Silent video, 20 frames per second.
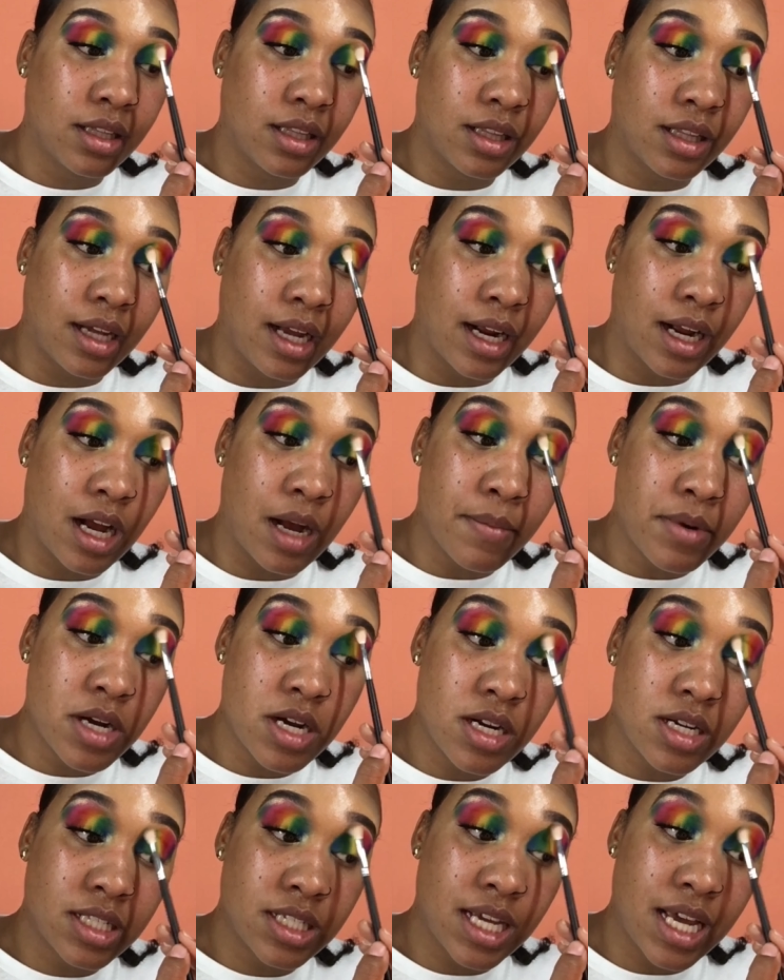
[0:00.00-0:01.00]
Like, I'm going
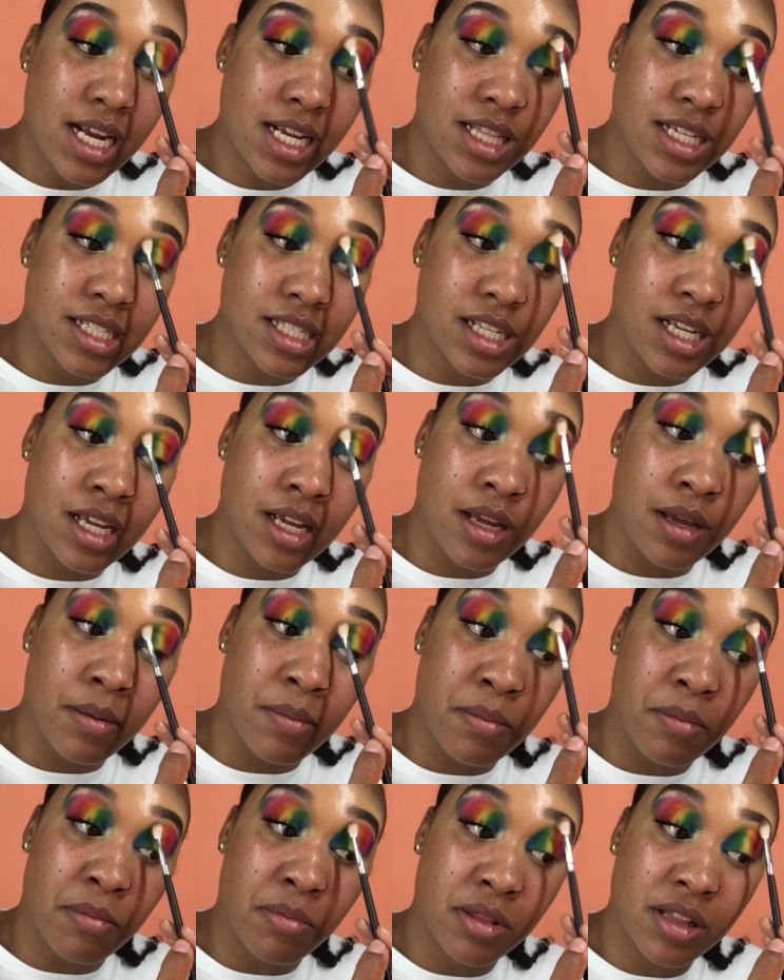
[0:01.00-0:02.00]
to take this and
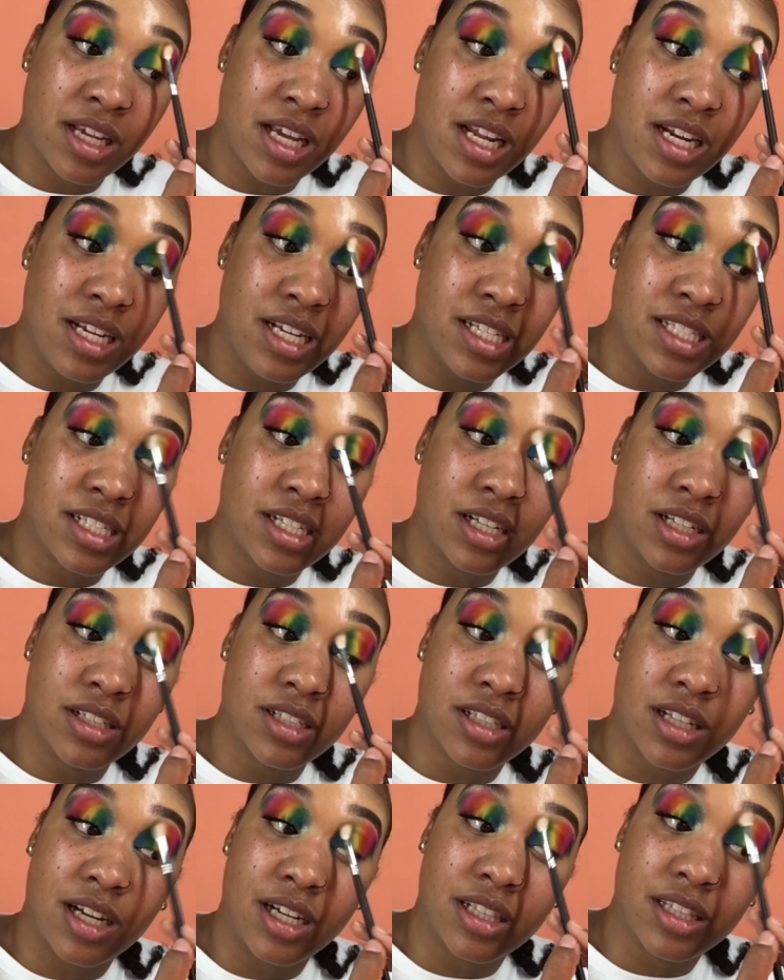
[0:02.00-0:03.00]
blend these colors
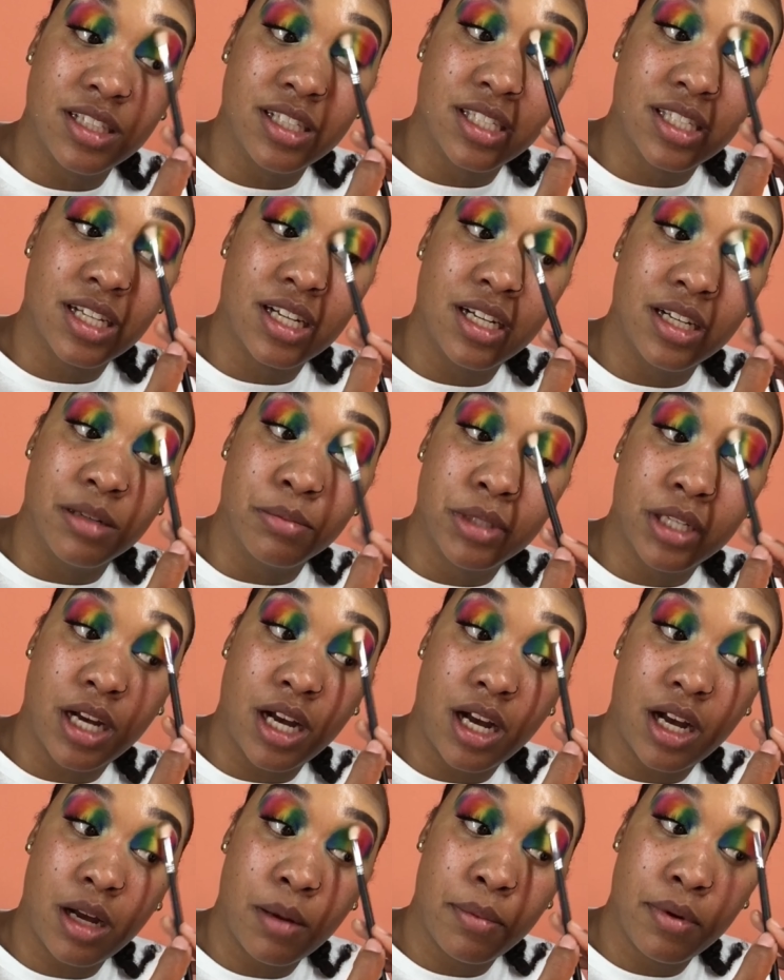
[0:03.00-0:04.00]
like this up
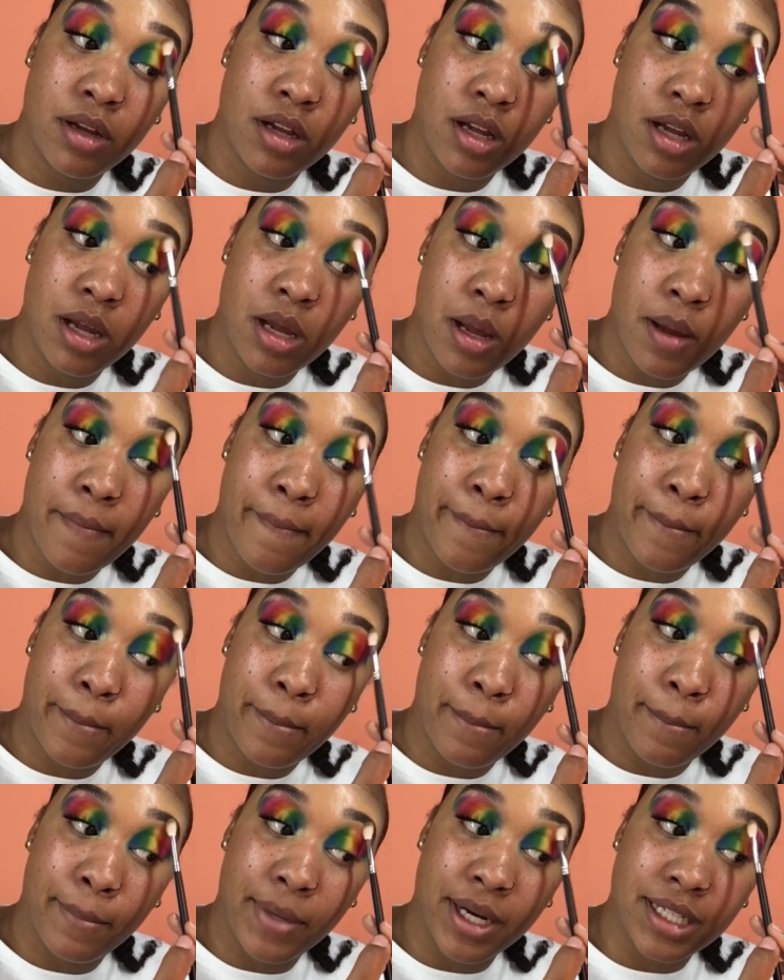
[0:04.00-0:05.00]
top.
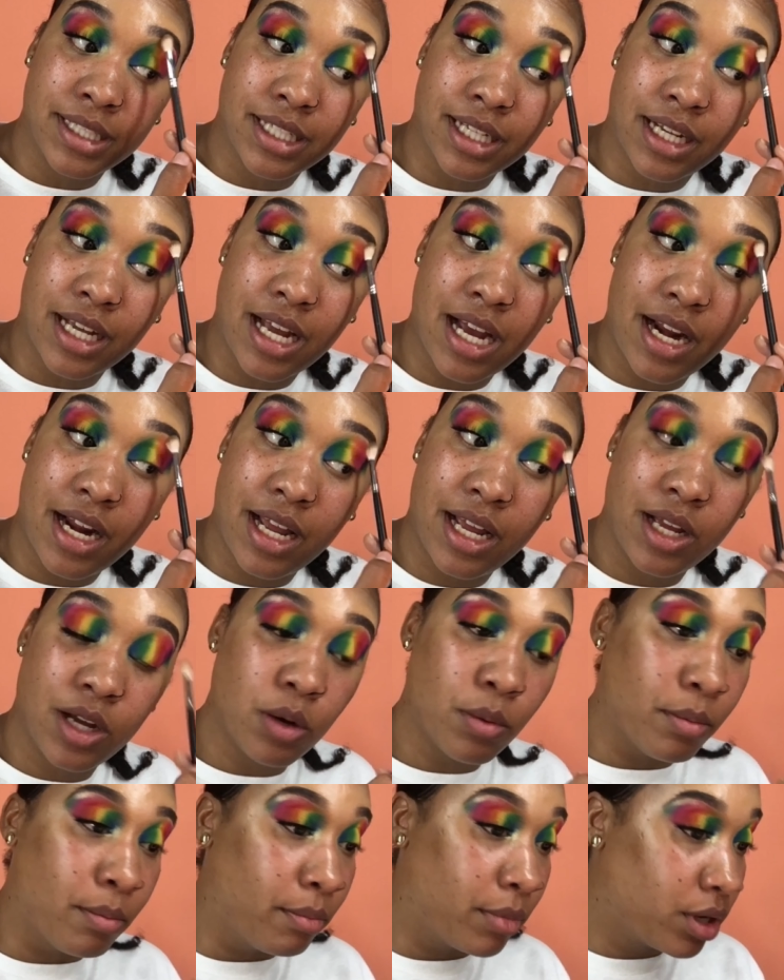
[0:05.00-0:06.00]
But to kind of help
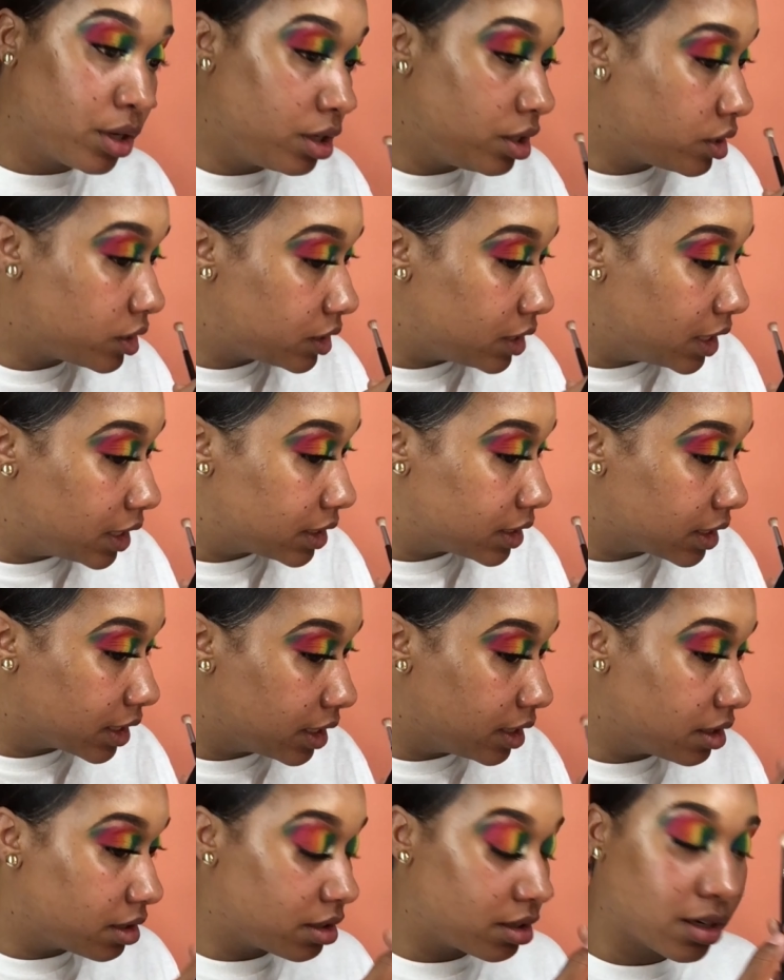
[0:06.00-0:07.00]
merge that
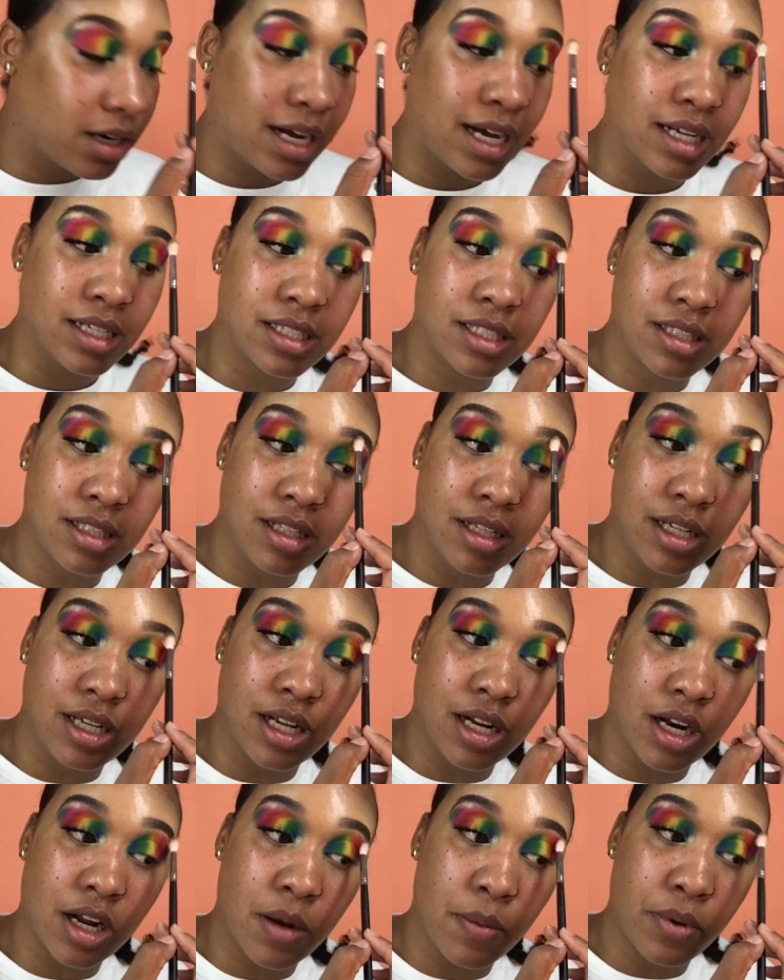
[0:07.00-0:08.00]
together, I
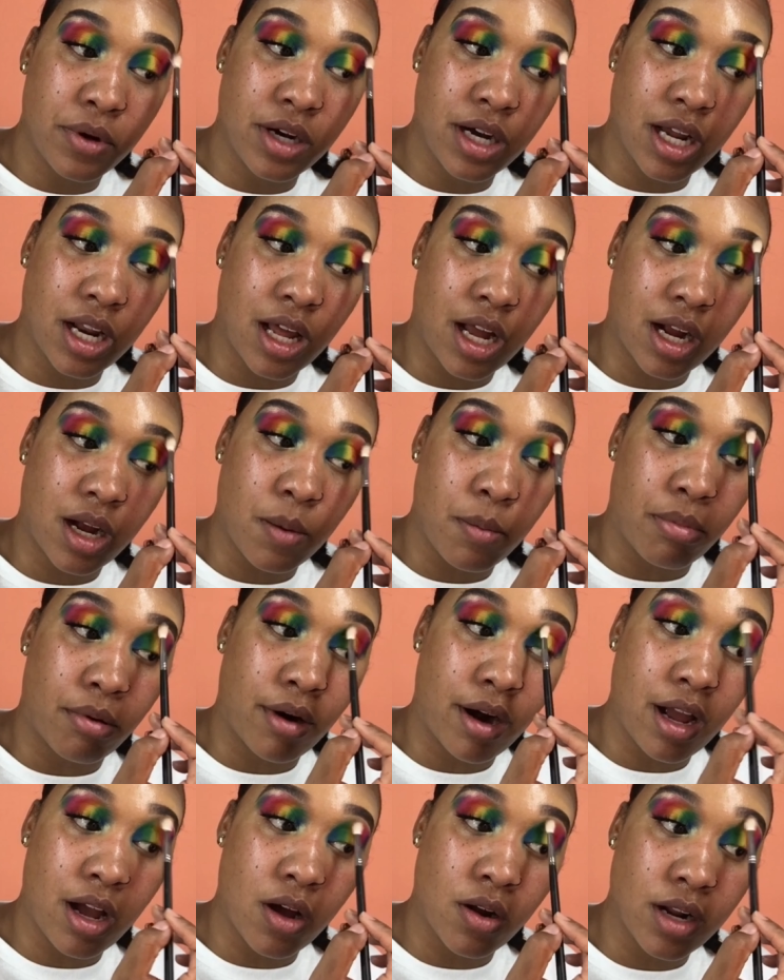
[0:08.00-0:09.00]
ended up putting like a
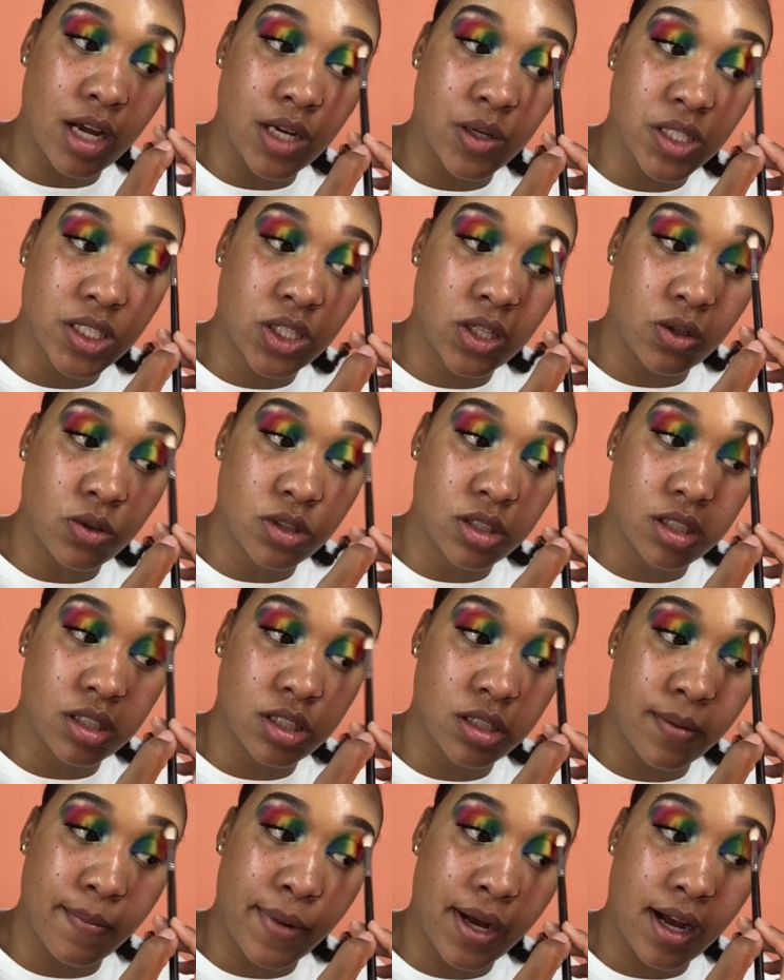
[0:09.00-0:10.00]
brown that was closer to
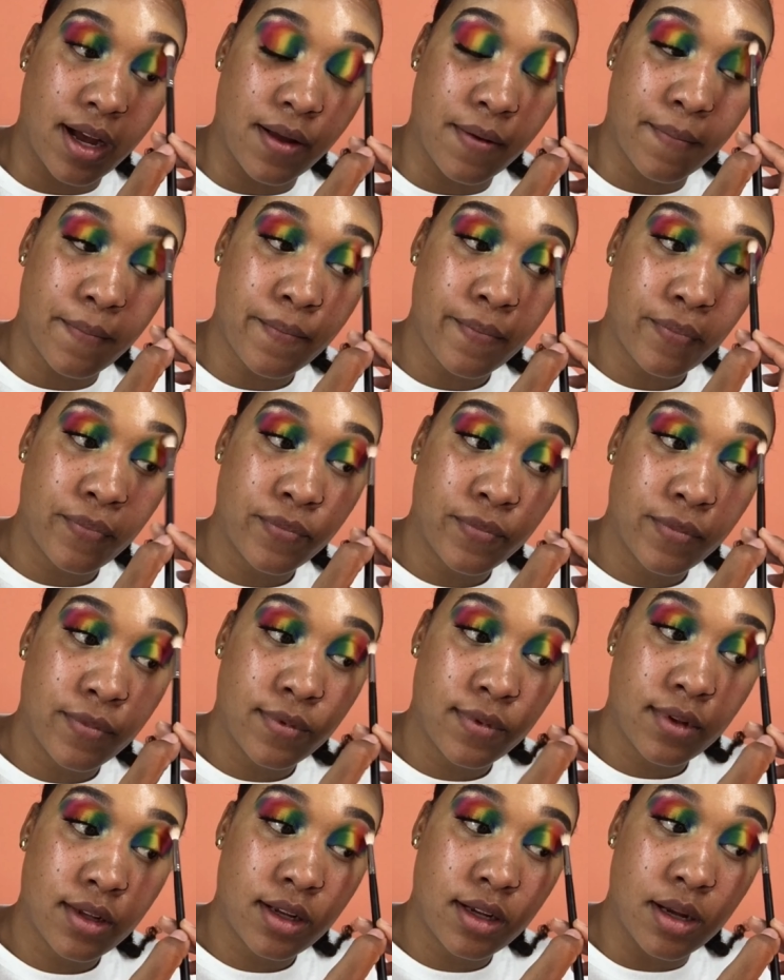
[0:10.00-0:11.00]
my
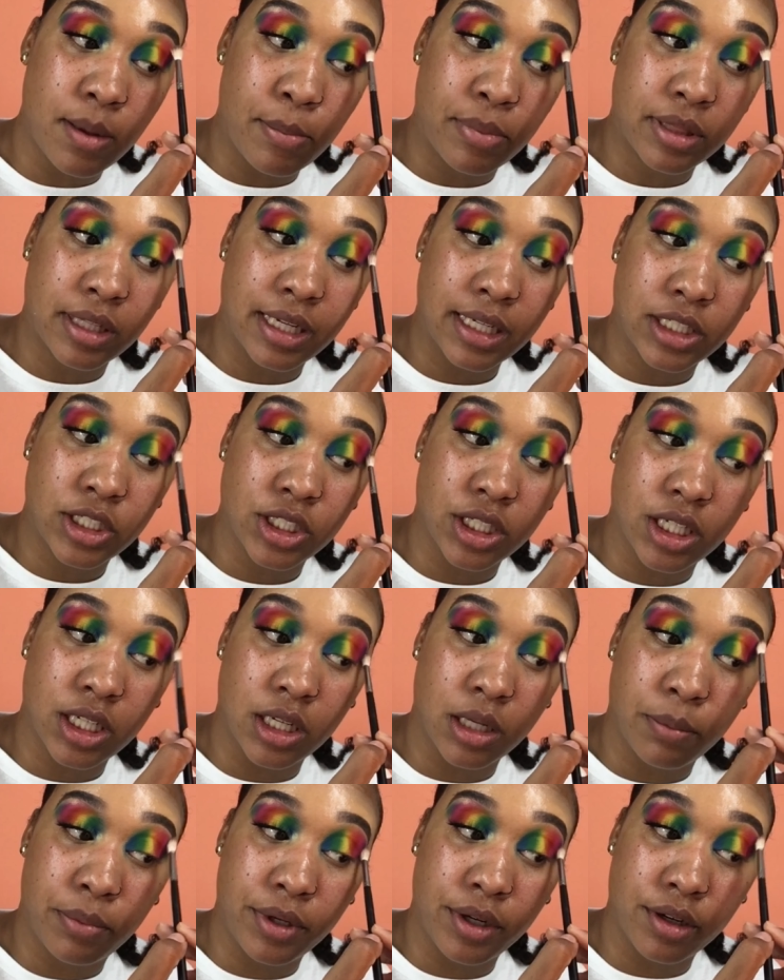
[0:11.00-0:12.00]
complexion
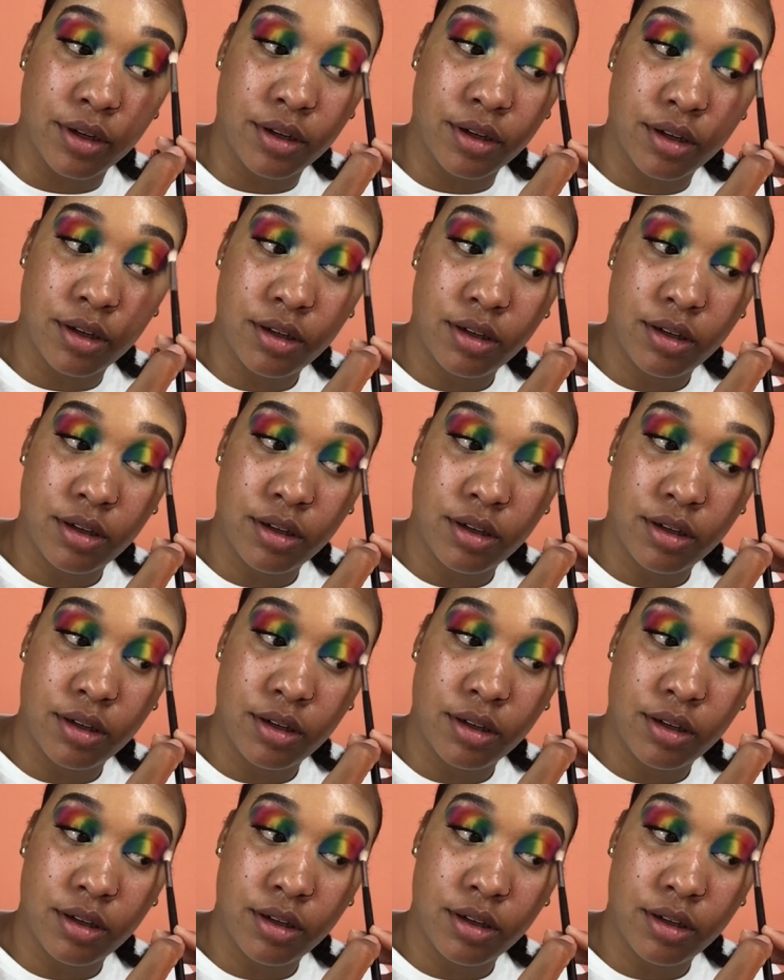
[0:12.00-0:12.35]
up here.